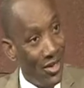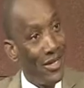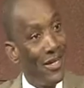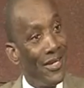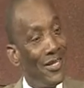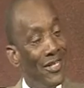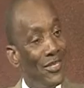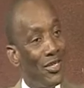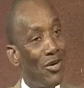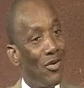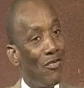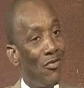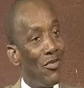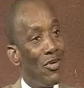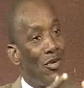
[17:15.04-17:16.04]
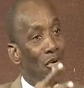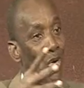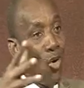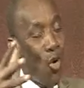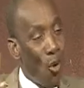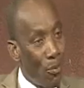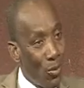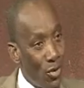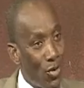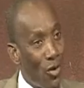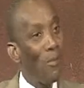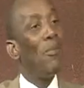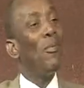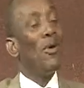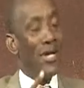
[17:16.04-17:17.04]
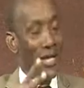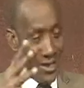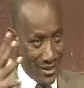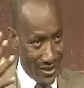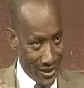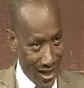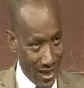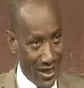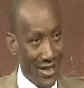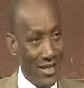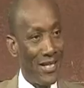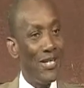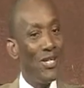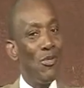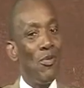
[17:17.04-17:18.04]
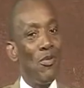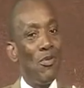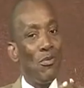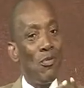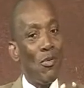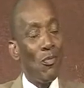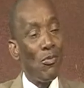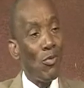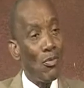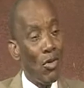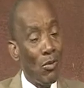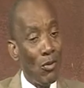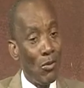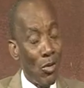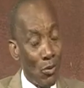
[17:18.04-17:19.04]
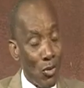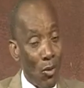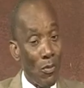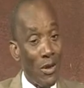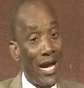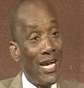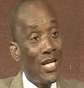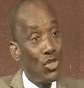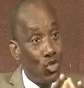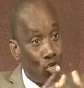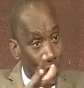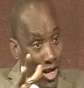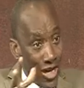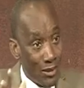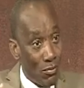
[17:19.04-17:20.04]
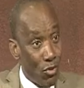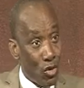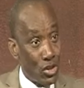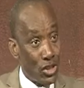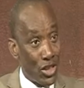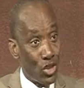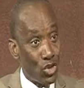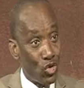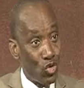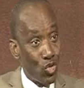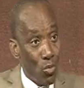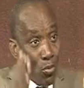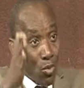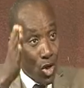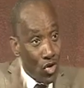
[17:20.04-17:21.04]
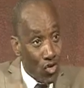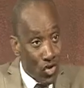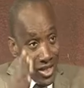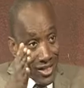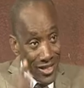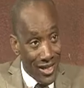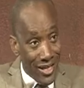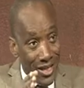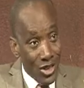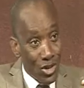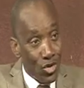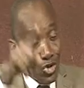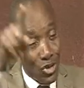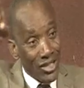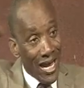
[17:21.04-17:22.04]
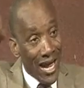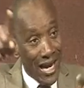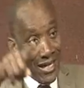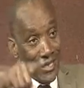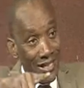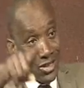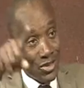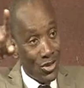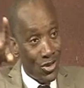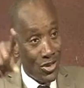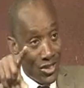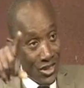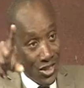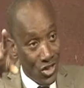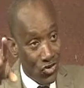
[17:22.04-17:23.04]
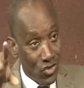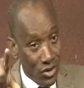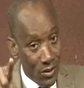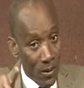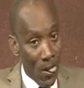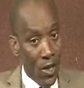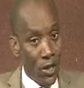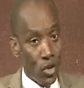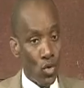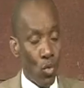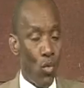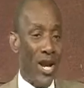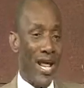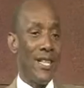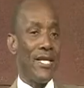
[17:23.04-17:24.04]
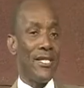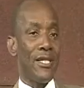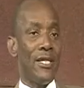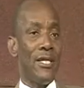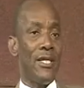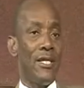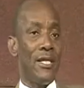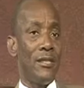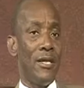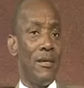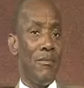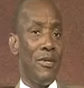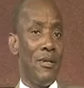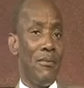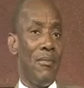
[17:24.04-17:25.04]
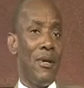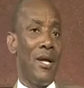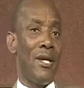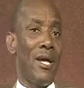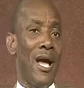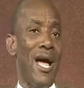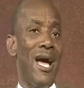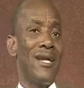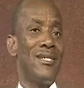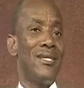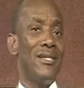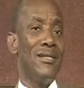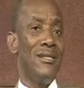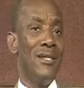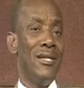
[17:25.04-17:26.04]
instead of opening up exactly. You open up an institutionalized process to moderate those agitations in the street. So what I think that National Assembly, by acting